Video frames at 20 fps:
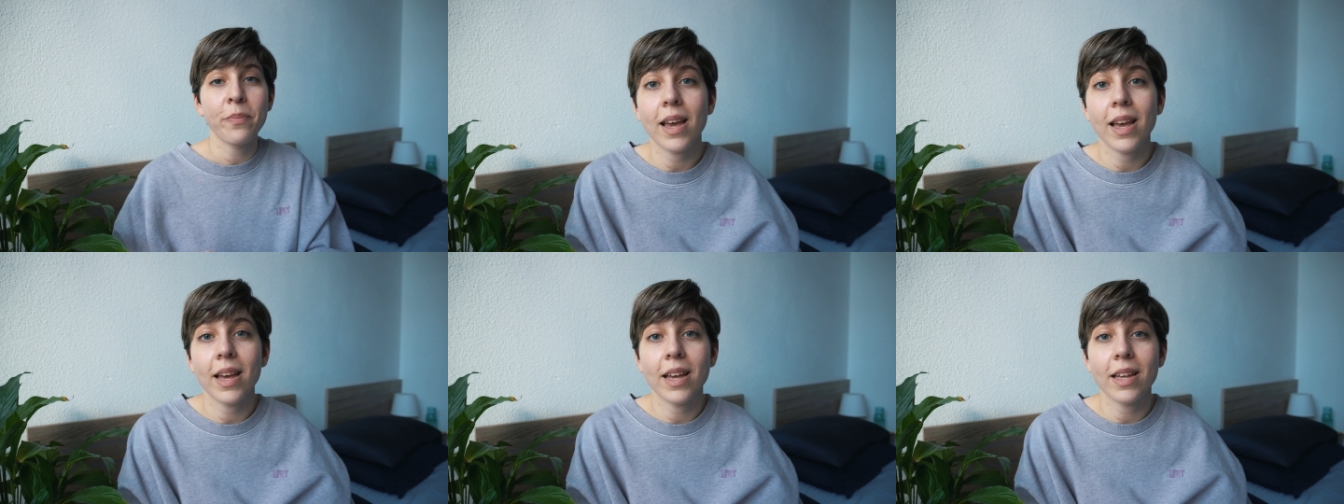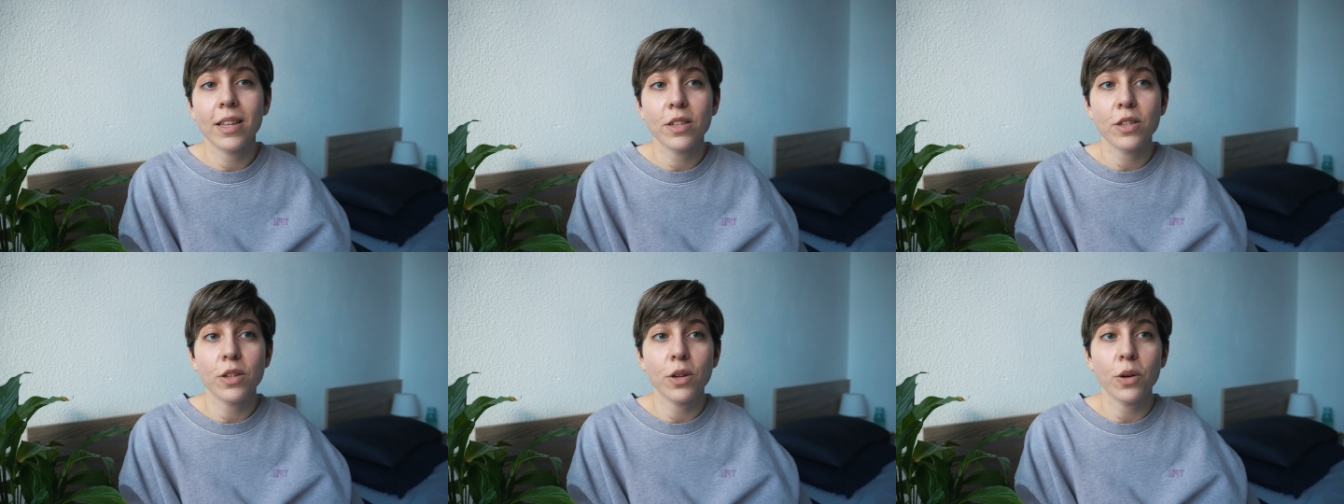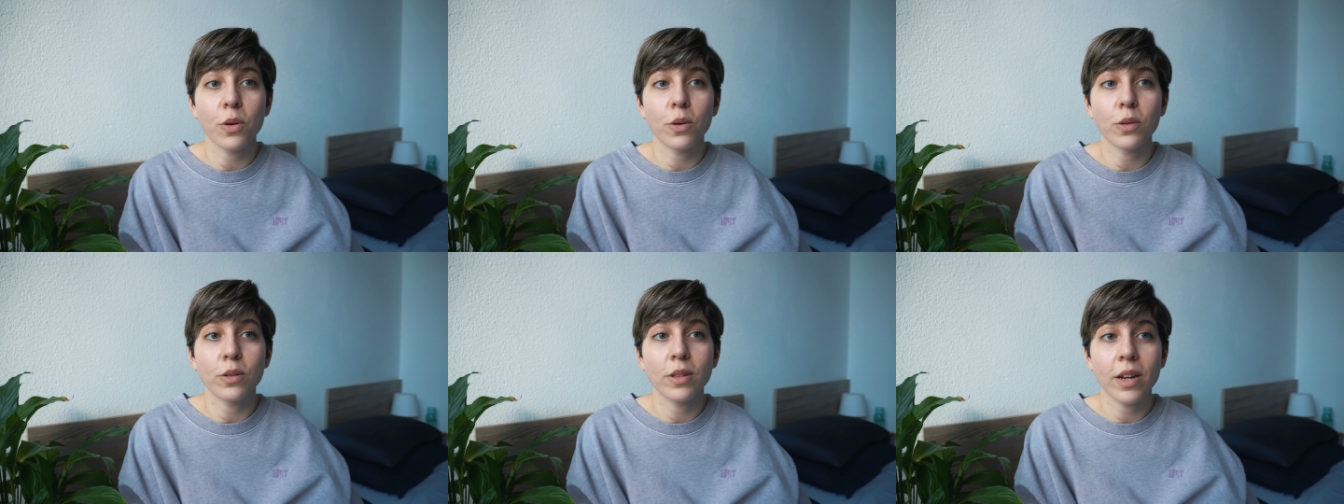And
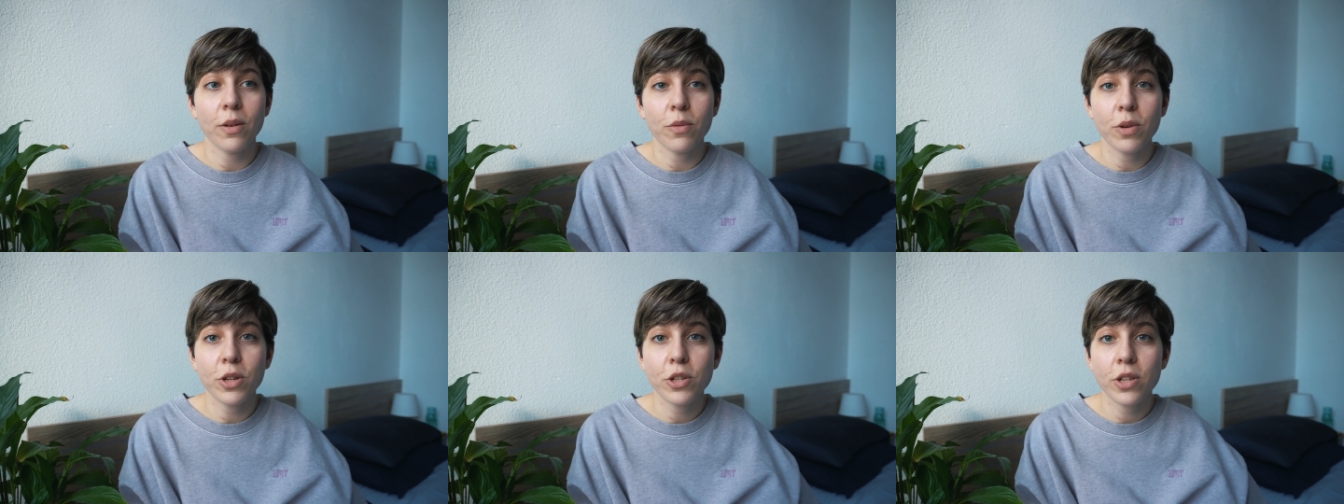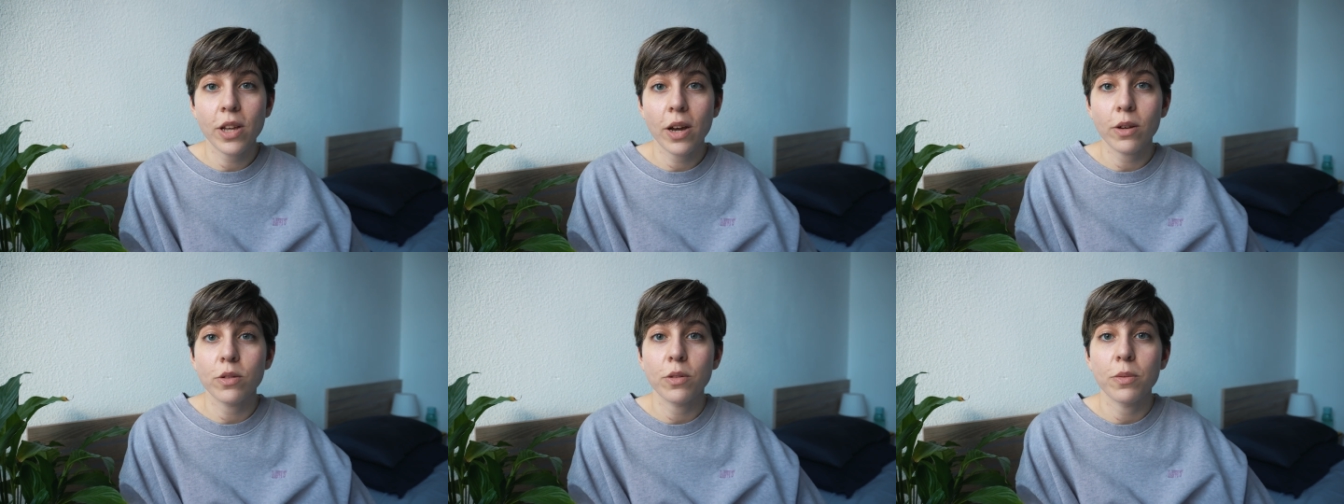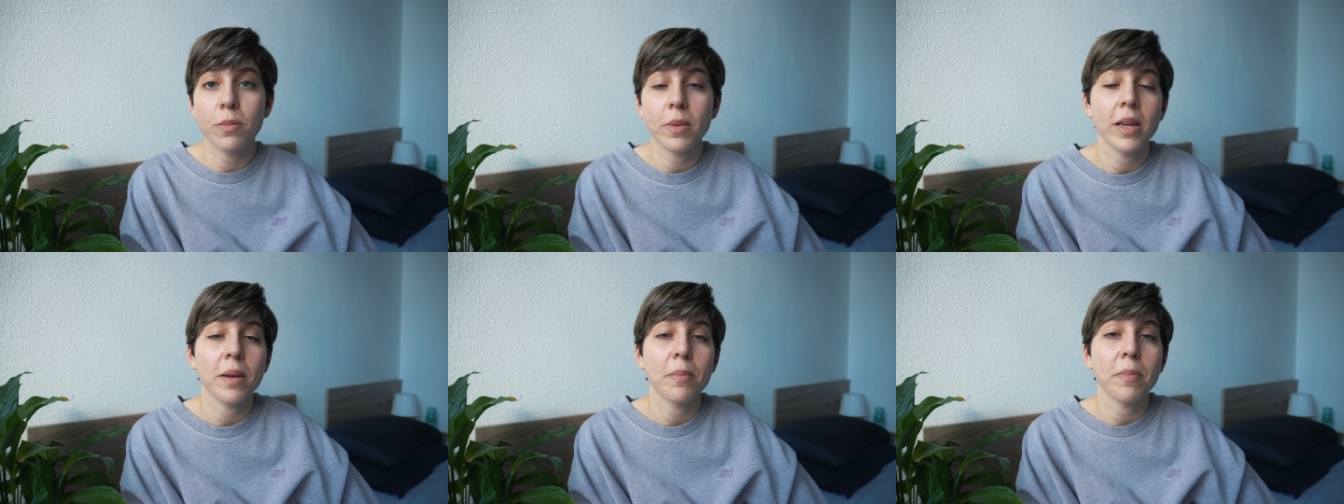so they reached out to
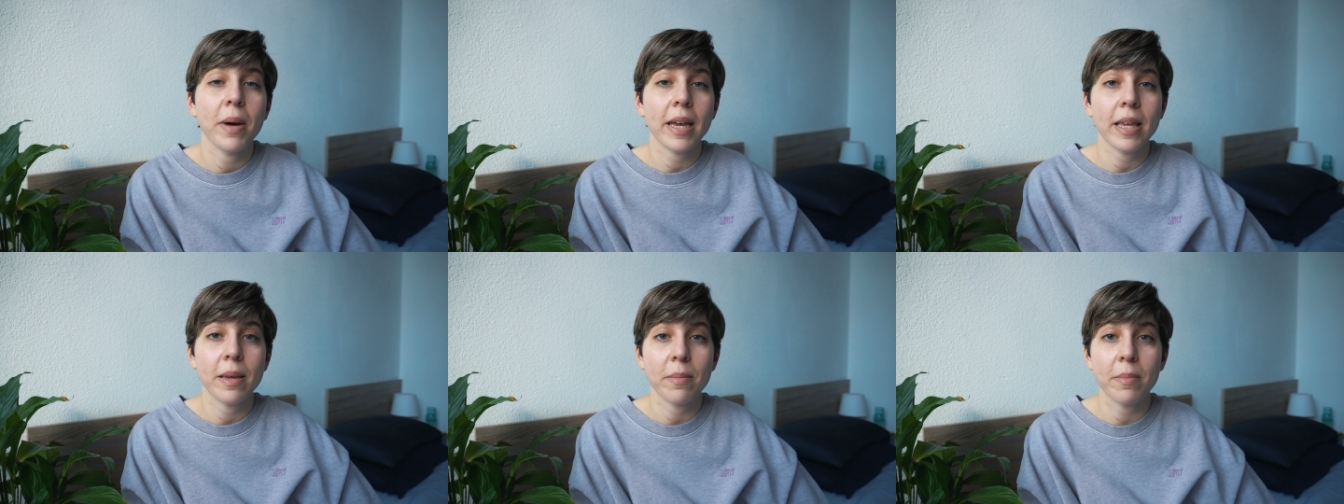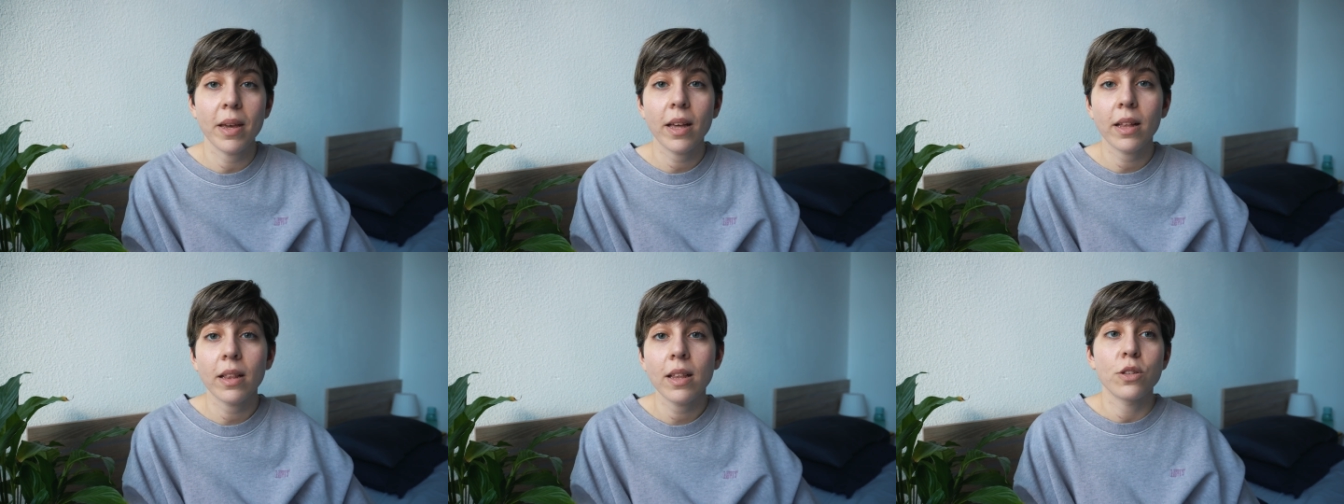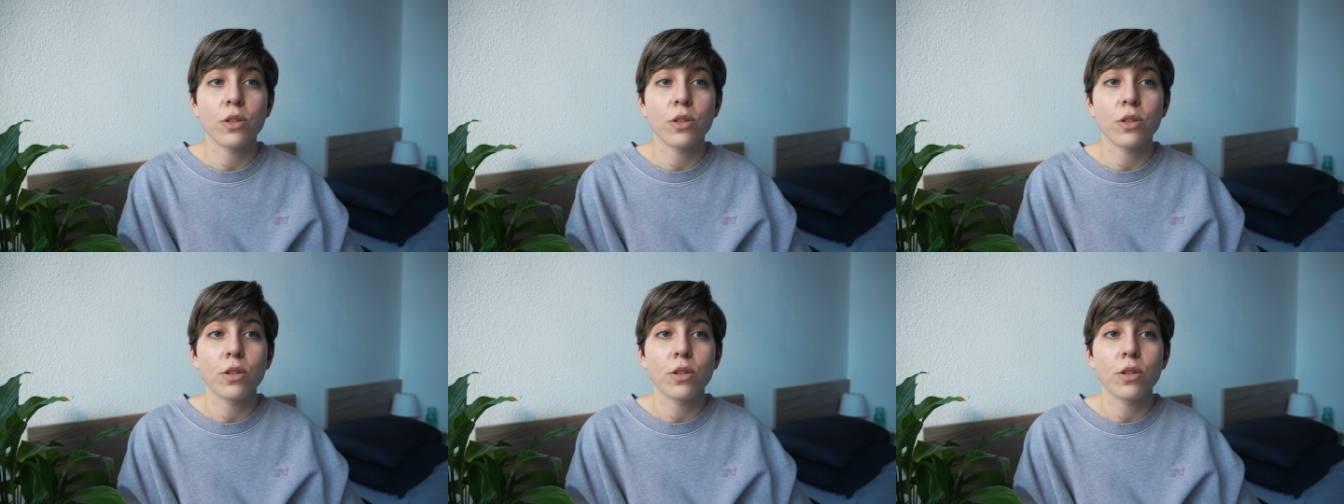me by email